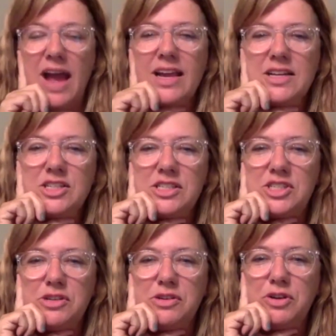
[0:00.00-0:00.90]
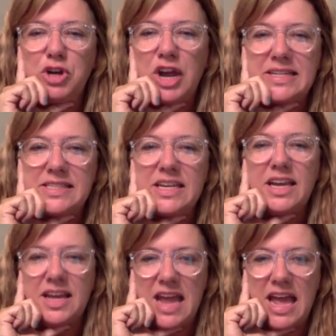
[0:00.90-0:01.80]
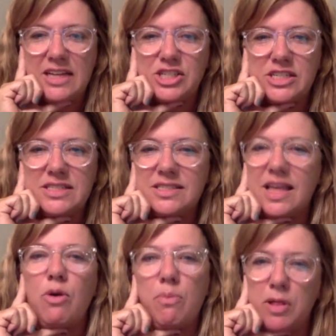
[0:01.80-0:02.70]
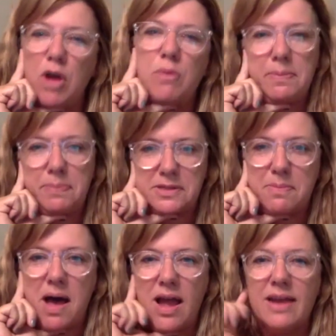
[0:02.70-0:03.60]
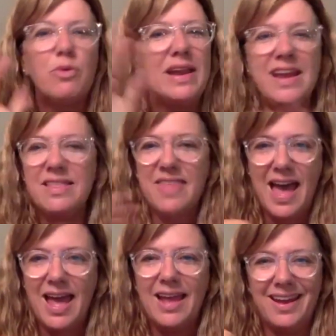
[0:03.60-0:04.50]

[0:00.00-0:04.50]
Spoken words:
I can just do crazy connections that will blow people's mind. We need that.